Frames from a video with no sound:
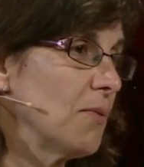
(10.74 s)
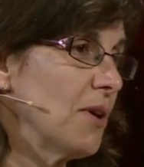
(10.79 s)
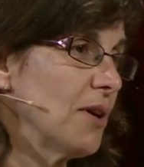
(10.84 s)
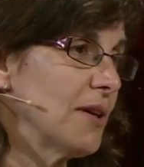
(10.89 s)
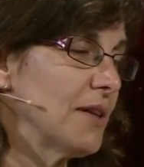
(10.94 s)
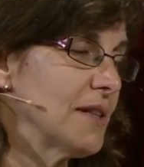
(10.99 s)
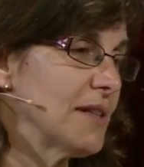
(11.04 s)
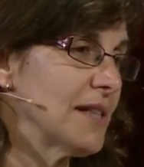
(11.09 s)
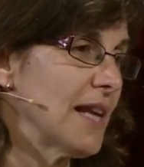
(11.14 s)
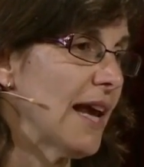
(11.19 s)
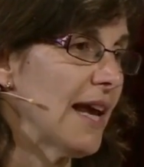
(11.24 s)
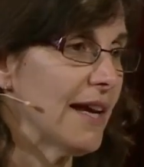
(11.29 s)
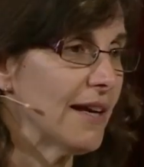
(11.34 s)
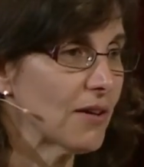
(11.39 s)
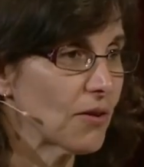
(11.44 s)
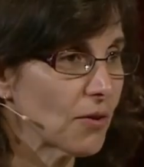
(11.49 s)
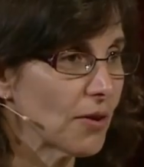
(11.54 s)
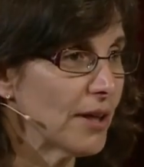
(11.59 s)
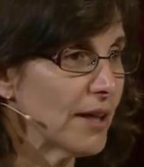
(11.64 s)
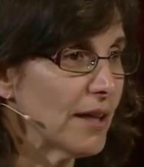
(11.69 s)
was
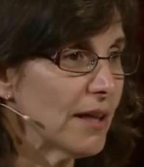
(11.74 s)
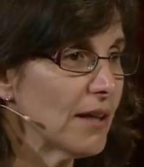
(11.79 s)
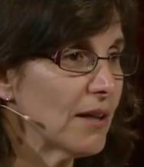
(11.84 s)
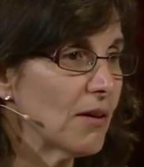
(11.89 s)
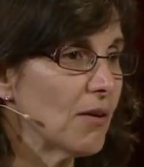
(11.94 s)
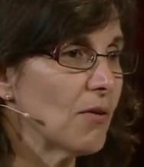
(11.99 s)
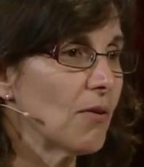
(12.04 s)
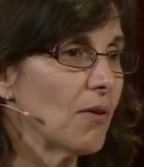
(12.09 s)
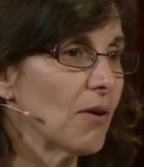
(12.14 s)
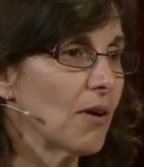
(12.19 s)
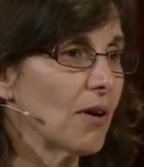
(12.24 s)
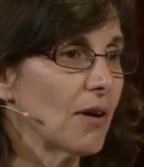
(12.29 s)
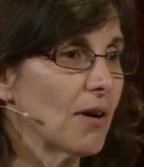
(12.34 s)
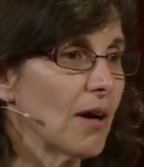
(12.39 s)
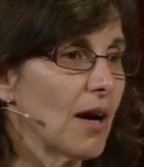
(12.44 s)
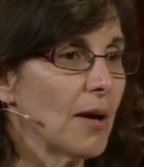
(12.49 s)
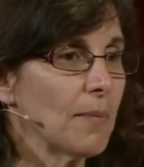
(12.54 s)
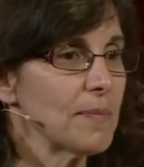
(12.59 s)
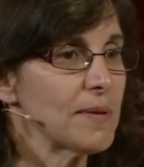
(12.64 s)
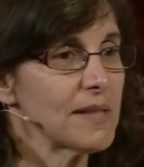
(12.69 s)
angry
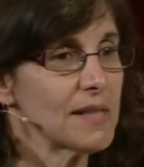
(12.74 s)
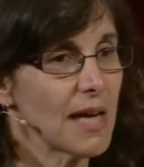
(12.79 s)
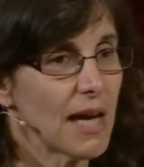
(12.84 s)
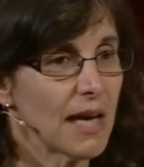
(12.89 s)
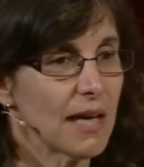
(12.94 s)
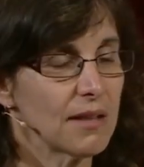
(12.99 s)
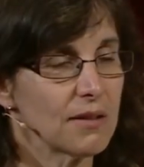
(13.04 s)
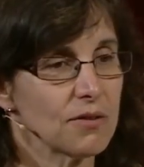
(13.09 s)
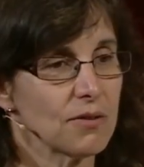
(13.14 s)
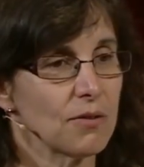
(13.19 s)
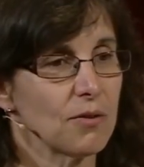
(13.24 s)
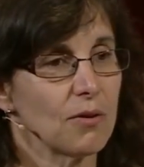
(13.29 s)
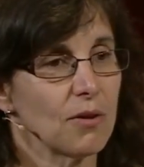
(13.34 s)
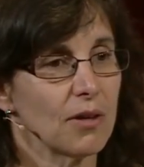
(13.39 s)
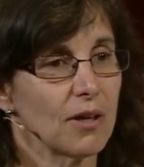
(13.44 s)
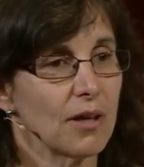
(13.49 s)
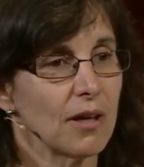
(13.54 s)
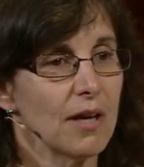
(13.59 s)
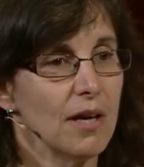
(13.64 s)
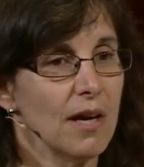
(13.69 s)
or upset
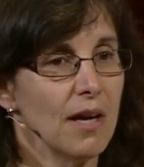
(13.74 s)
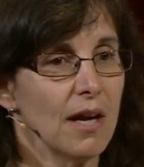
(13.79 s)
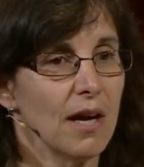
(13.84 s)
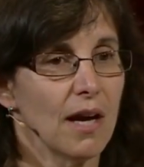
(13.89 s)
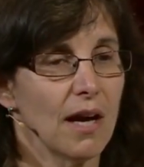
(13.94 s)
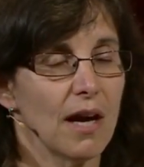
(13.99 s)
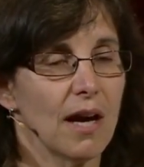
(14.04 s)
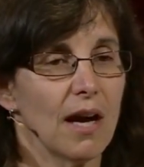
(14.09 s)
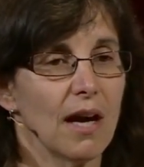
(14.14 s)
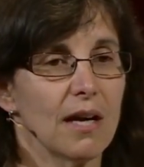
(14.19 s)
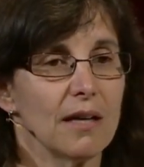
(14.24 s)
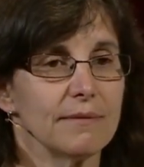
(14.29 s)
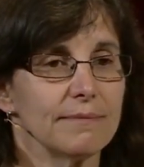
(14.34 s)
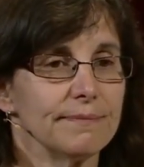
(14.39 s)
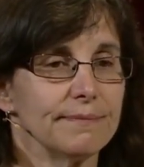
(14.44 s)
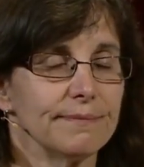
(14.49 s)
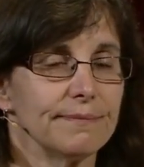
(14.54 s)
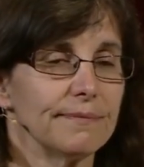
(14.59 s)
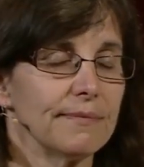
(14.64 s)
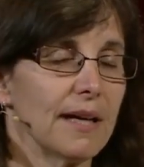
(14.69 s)
or,
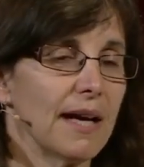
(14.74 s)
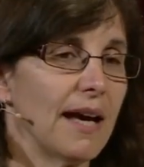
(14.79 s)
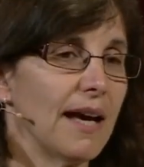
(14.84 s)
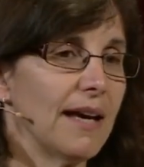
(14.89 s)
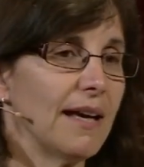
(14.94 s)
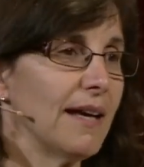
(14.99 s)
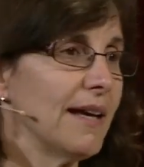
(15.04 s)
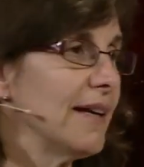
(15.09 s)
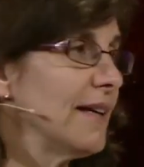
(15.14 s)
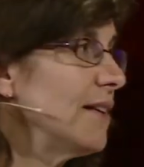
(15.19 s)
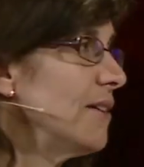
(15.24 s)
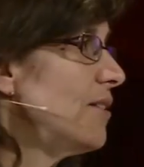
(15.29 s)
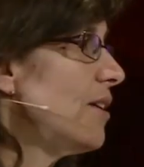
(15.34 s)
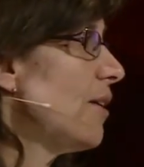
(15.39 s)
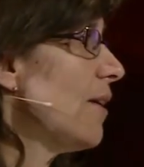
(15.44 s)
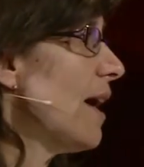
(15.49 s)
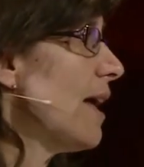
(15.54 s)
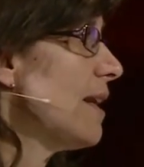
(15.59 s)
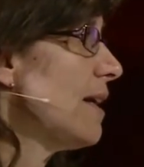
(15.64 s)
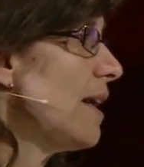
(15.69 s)
um, uh, you
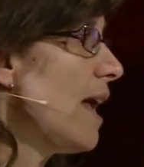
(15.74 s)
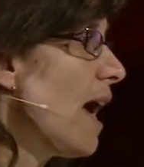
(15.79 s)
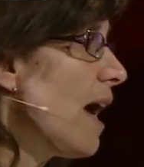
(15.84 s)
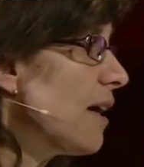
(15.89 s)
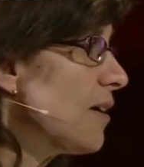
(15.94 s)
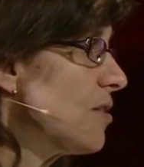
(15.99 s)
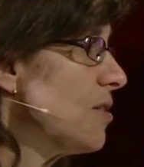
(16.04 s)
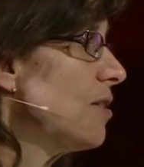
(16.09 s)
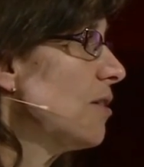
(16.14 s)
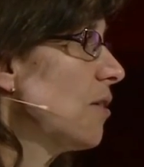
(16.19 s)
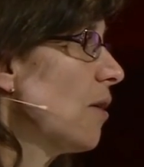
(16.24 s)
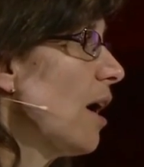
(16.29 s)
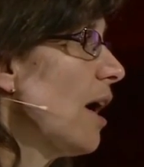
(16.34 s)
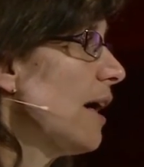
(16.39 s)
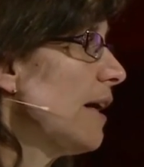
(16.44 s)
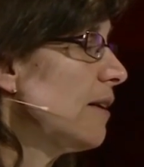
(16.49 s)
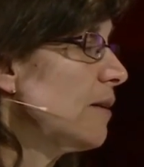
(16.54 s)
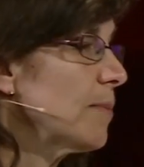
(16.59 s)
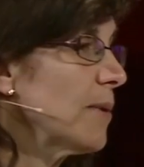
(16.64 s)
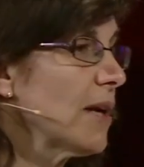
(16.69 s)
know, had an axe to
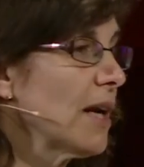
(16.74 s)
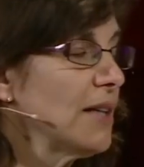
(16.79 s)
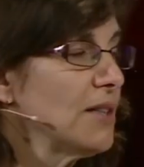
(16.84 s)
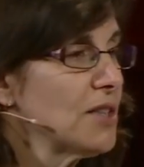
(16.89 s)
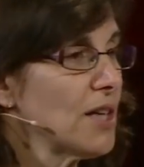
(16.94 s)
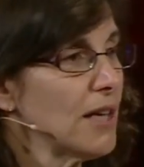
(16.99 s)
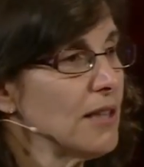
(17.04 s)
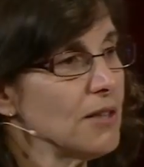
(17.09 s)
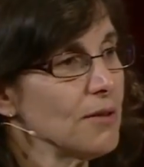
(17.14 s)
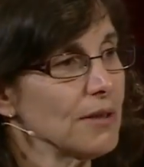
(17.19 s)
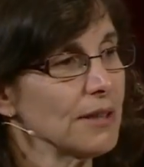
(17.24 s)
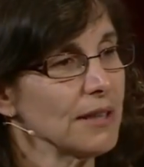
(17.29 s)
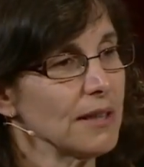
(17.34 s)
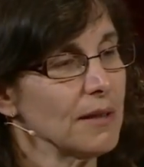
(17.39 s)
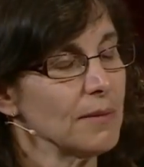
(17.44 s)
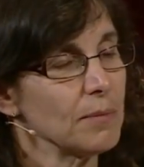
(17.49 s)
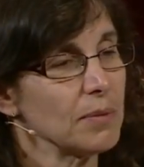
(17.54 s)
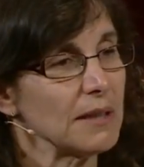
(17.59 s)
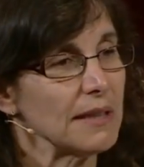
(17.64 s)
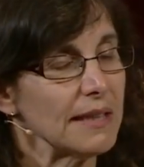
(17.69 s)
grind, but I
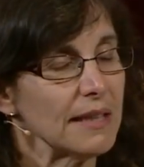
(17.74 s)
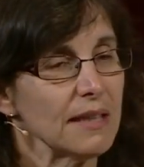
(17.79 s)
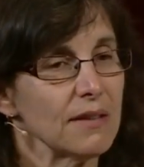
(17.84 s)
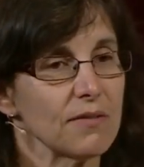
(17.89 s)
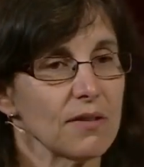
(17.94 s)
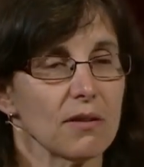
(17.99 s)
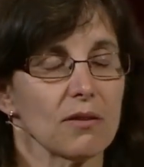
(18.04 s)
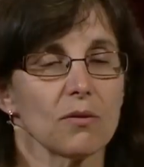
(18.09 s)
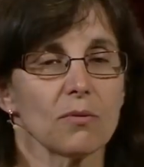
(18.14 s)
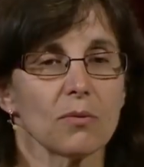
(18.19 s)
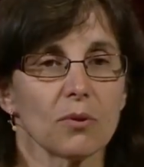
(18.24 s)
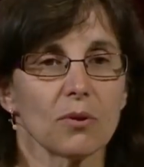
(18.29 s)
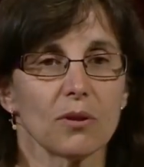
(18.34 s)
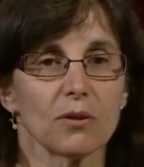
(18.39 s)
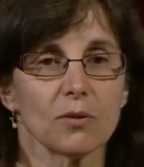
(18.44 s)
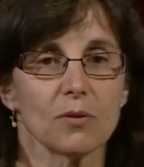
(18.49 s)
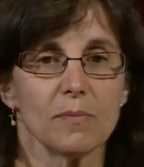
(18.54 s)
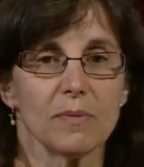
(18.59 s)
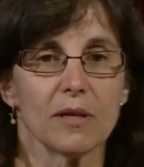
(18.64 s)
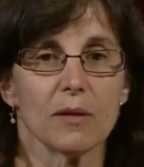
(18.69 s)
genuinely believed that the
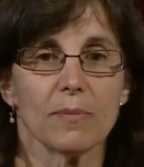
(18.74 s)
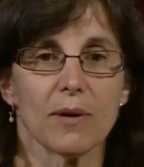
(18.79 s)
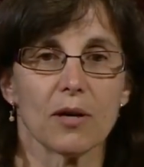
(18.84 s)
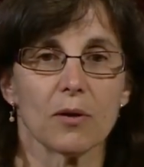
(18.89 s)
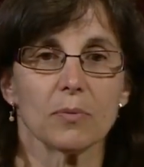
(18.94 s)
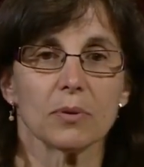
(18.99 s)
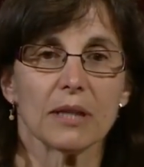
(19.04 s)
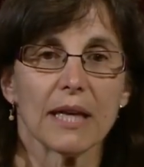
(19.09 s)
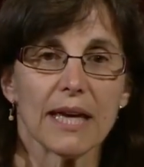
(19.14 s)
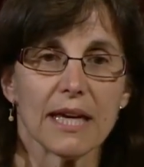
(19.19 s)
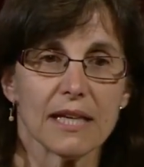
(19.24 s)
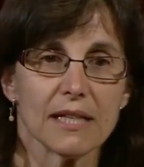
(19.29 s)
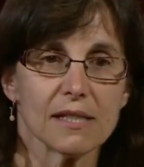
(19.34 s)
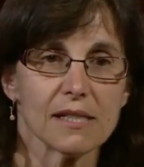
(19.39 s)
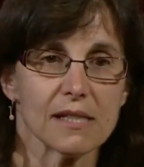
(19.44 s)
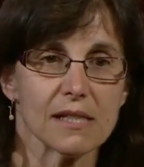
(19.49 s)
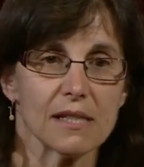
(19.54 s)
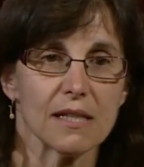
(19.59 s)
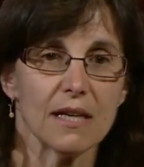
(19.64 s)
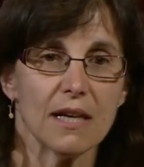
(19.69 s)
world would be a better
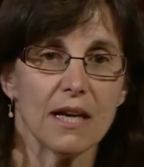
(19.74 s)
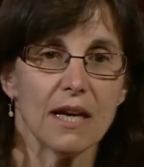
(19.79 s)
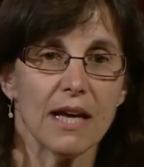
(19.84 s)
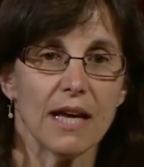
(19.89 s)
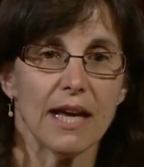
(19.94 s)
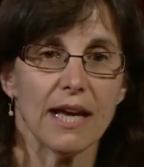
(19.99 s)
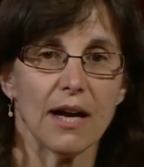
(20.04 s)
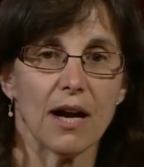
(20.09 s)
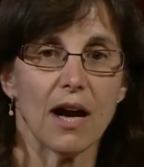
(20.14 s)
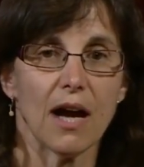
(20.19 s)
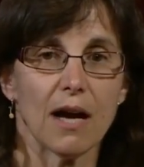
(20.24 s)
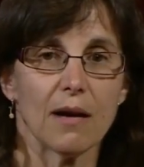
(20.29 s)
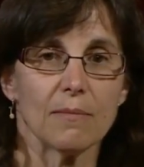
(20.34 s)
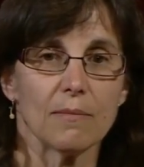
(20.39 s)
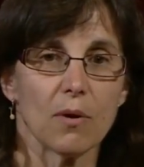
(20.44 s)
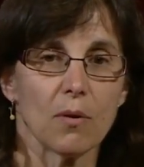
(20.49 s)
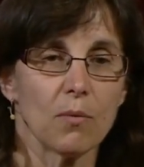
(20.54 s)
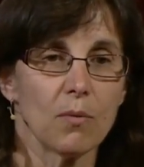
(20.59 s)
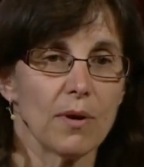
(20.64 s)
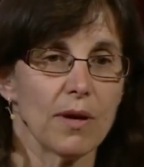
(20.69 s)
place
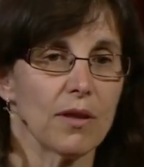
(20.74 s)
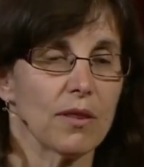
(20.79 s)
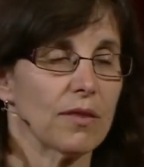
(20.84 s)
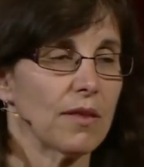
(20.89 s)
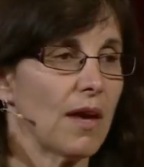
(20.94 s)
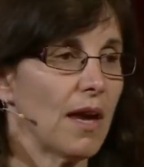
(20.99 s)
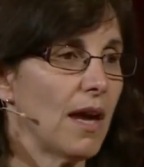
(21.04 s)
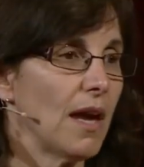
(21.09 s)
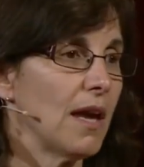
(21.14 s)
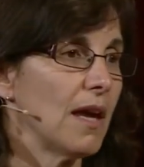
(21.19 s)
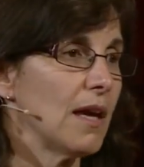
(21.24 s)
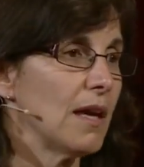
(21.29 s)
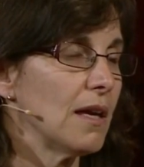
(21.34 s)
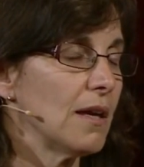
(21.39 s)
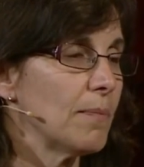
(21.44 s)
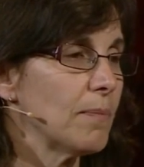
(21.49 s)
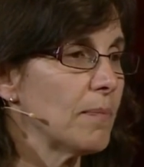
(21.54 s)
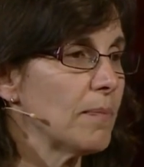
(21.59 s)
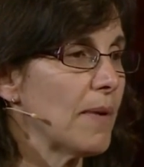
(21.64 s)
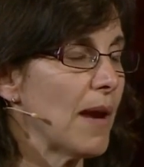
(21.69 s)
um, with
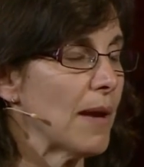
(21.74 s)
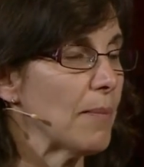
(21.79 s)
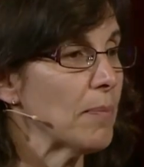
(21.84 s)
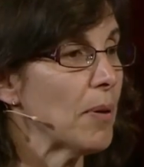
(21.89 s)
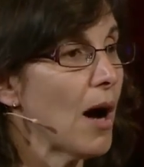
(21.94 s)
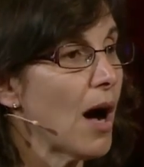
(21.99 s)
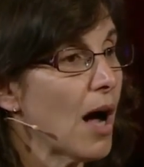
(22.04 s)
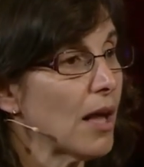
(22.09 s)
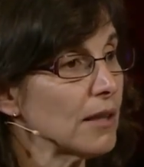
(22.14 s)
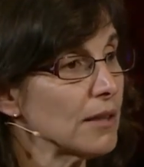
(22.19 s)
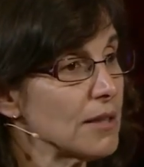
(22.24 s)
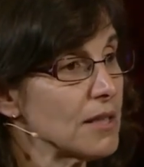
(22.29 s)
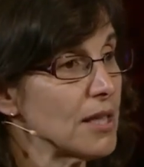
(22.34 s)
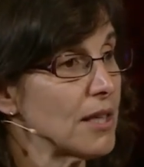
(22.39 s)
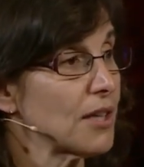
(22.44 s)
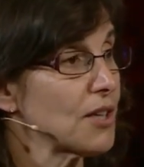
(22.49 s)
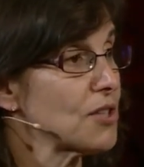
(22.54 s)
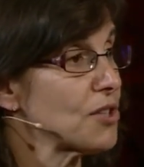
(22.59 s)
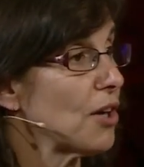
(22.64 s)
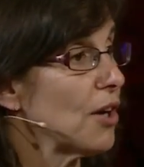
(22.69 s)
a, a
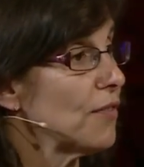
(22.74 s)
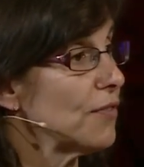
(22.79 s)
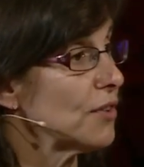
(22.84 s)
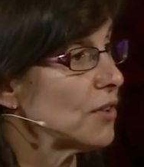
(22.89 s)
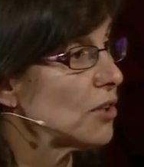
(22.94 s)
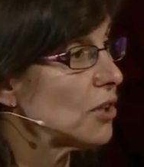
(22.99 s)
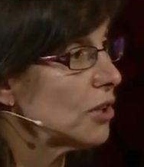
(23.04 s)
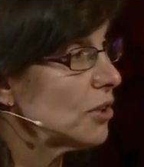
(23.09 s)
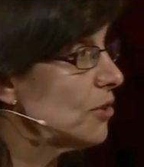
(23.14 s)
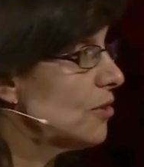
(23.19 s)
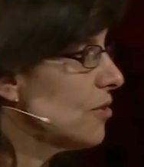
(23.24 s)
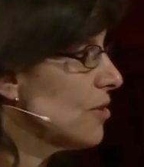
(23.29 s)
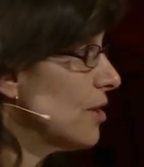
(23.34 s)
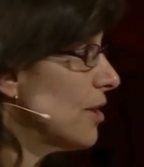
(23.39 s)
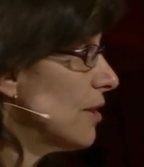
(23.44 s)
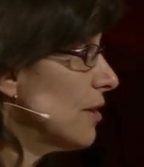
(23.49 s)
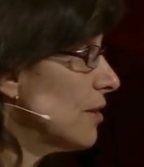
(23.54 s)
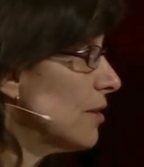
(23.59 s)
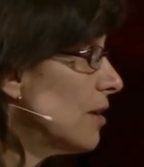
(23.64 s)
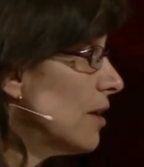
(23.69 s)
politics of
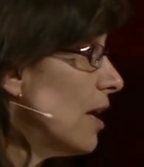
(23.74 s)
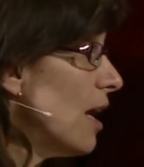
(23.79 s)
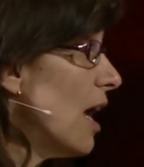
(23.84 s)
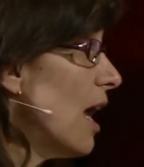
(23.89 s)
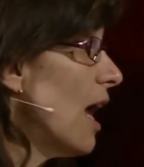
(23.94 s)
inclusion